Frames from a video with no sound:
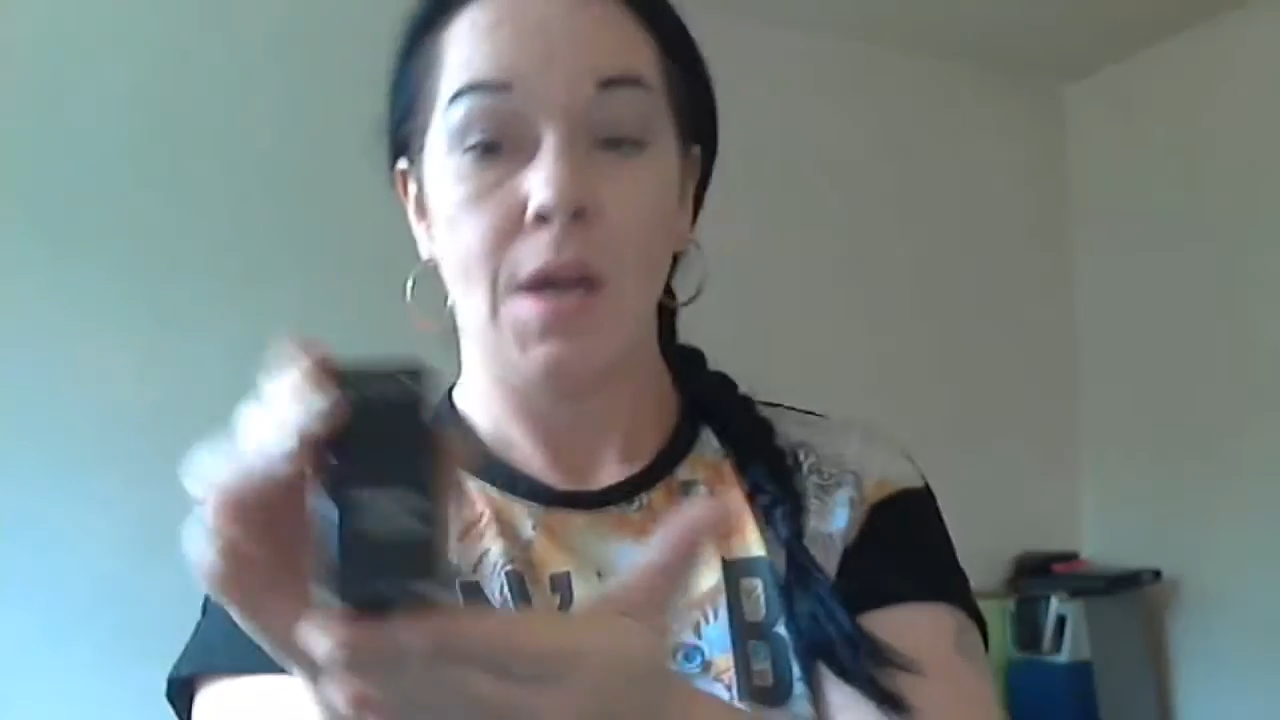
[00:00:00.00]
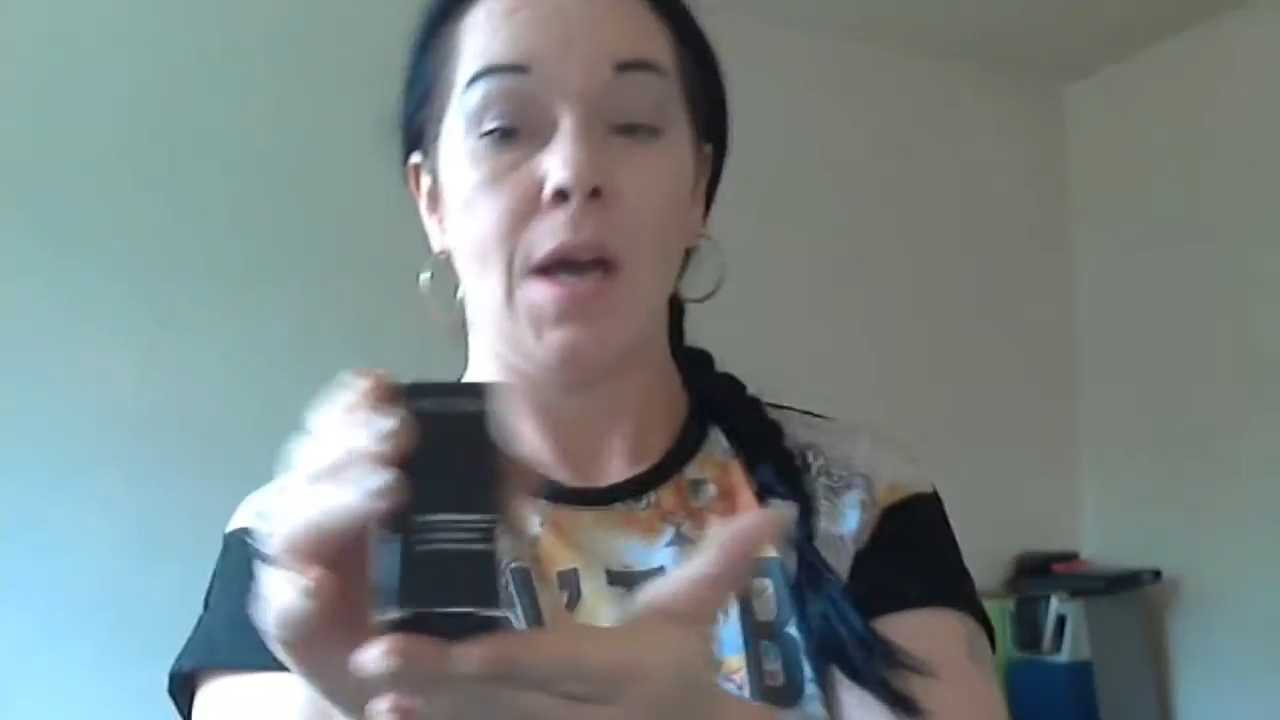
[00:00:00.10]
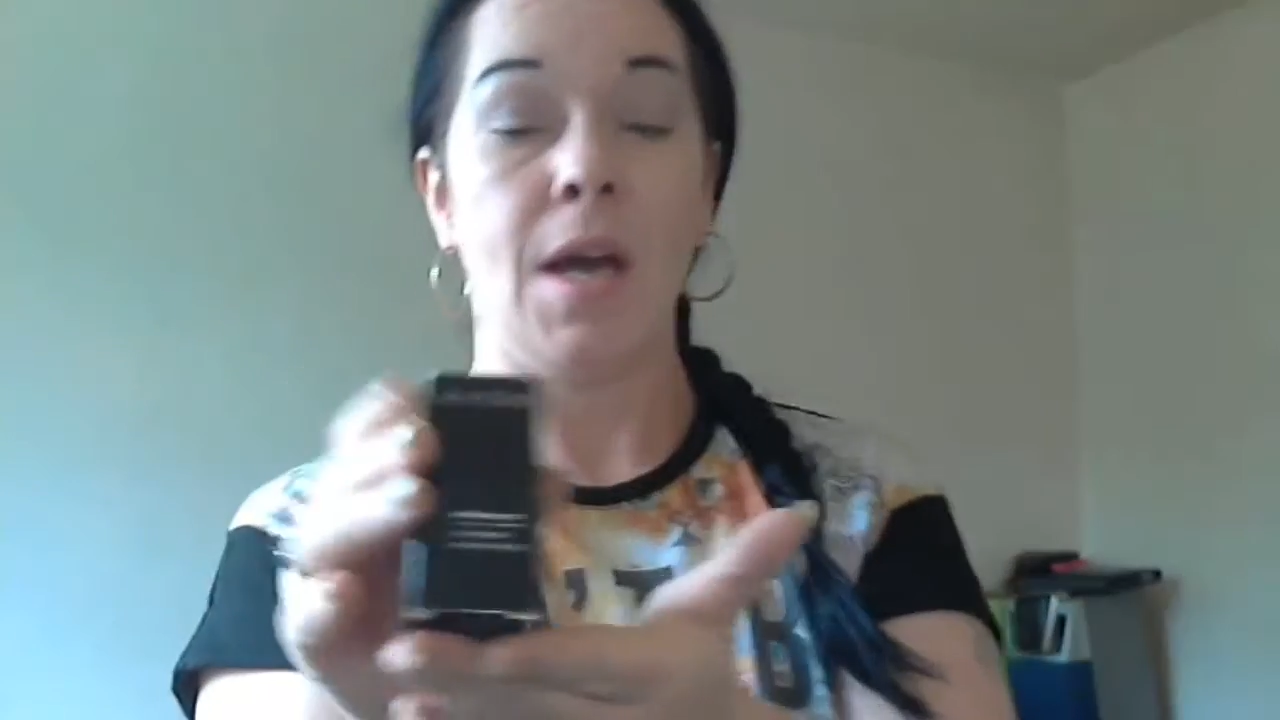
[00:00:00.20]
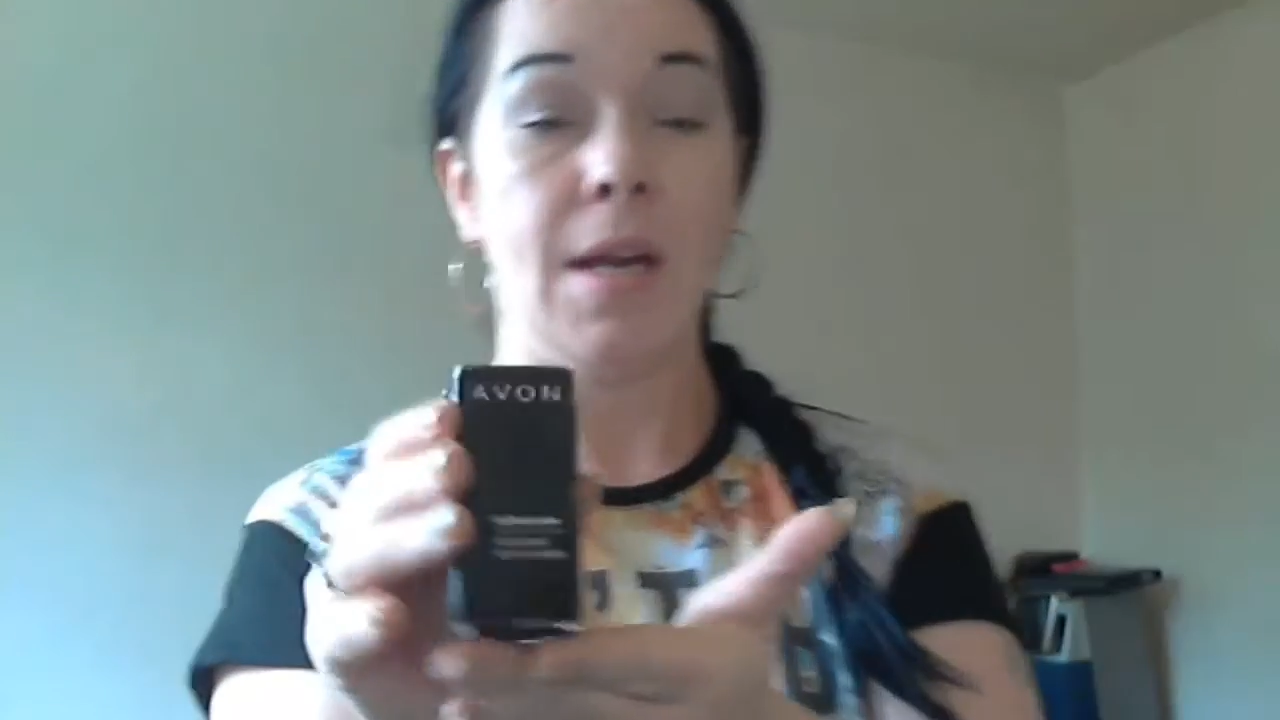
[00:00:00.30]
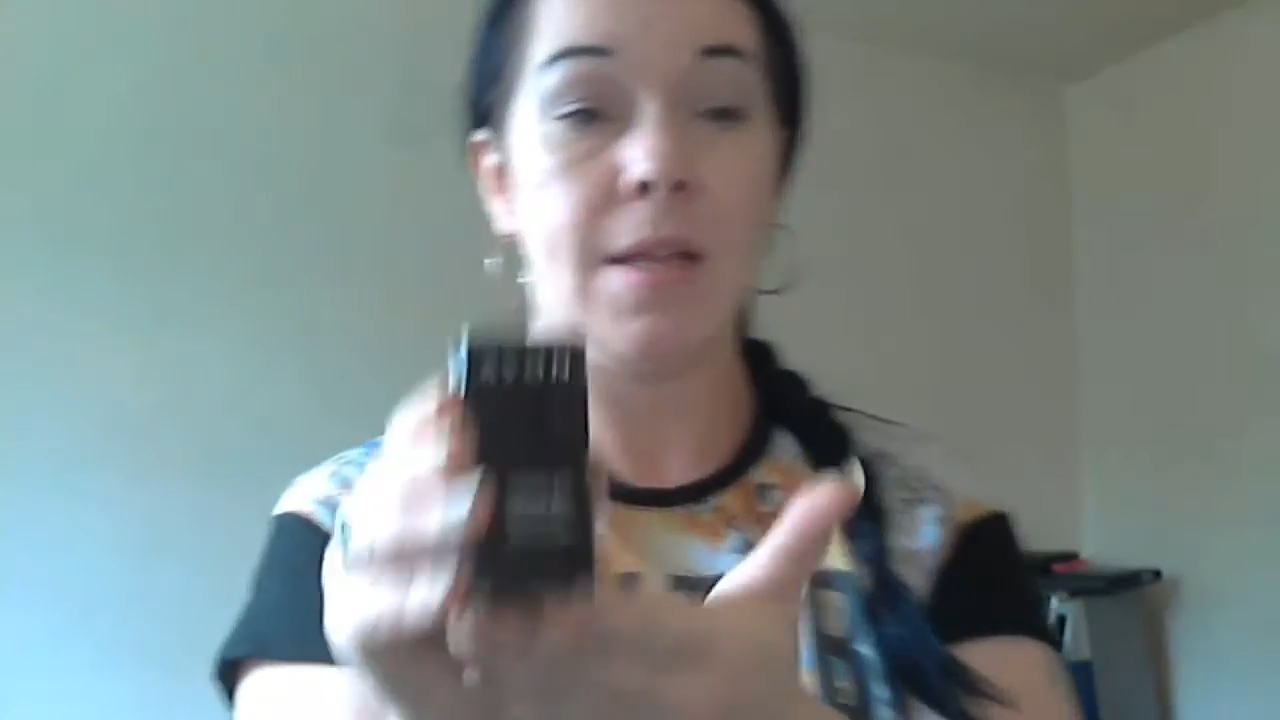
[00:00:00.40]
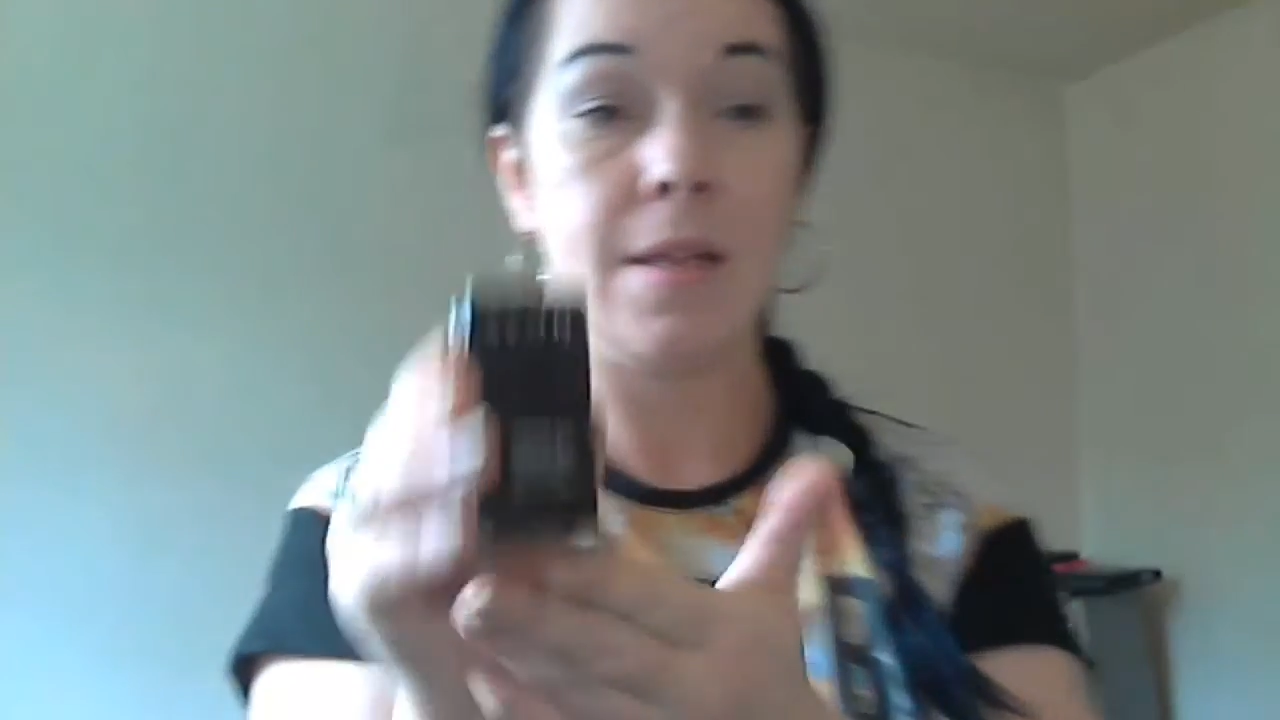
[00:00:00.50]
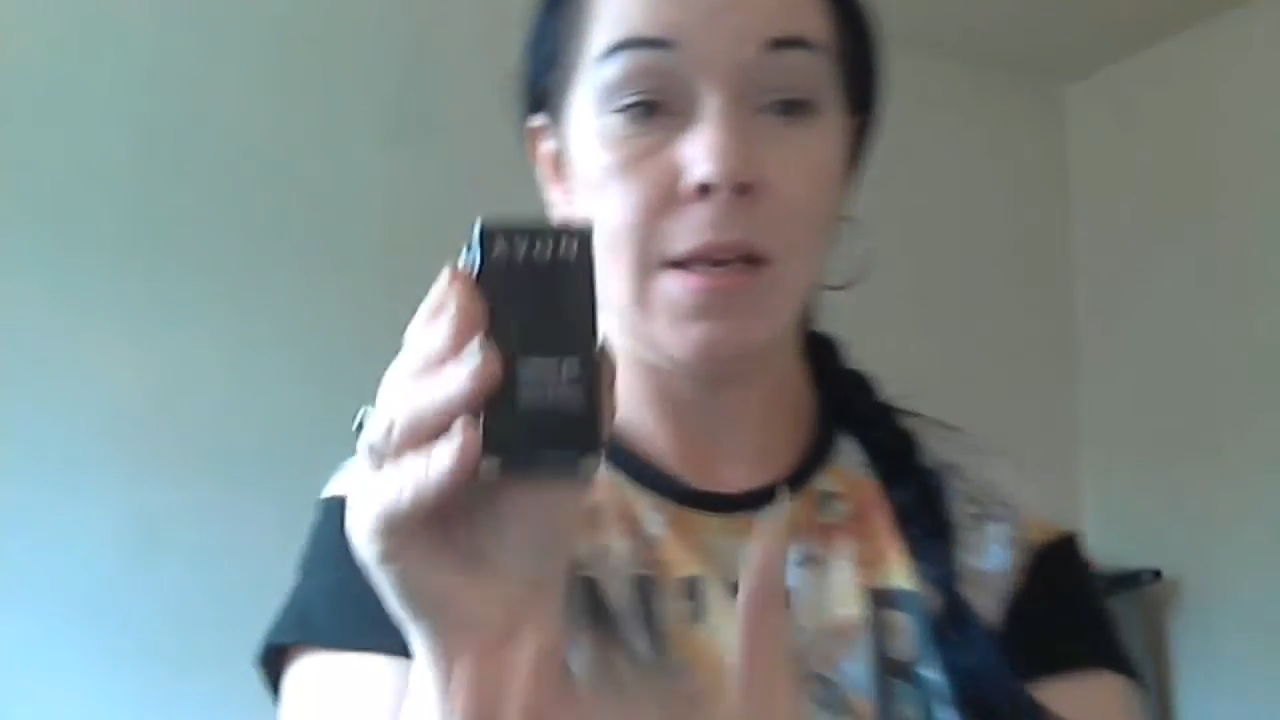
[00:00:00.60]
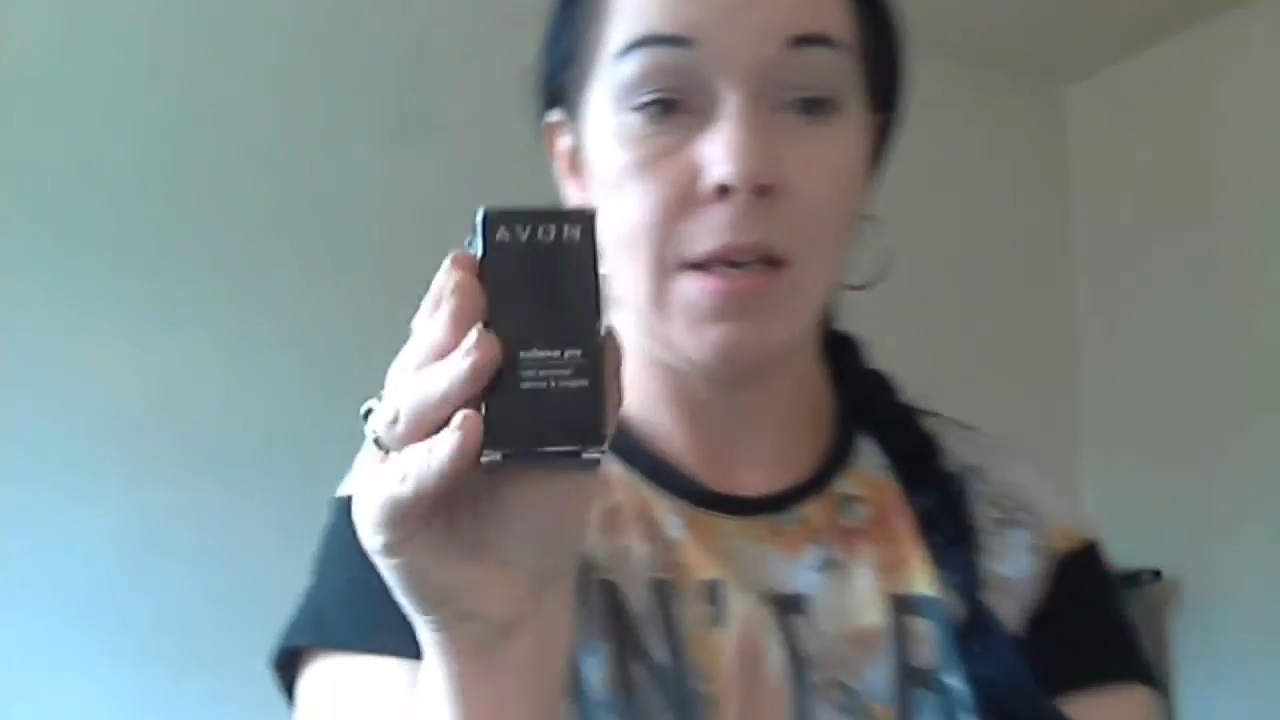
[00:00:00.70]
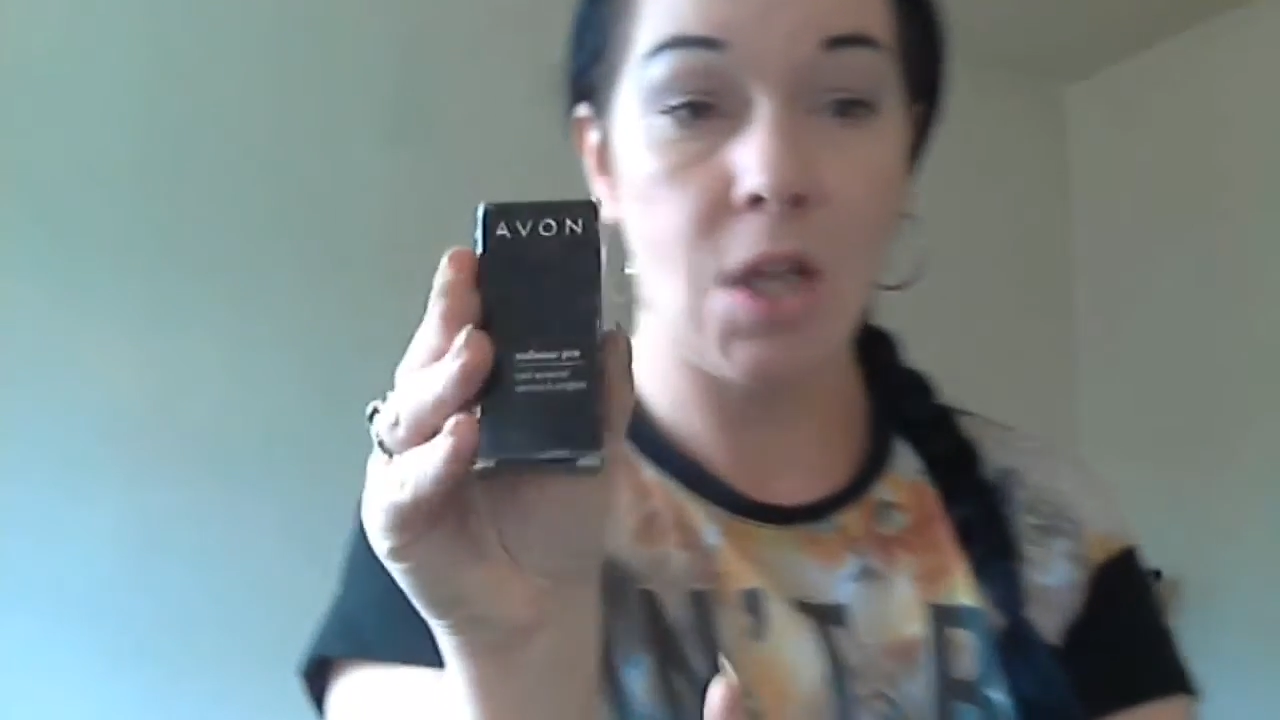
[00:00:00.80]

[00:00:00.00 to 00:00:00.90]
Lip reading: and it is in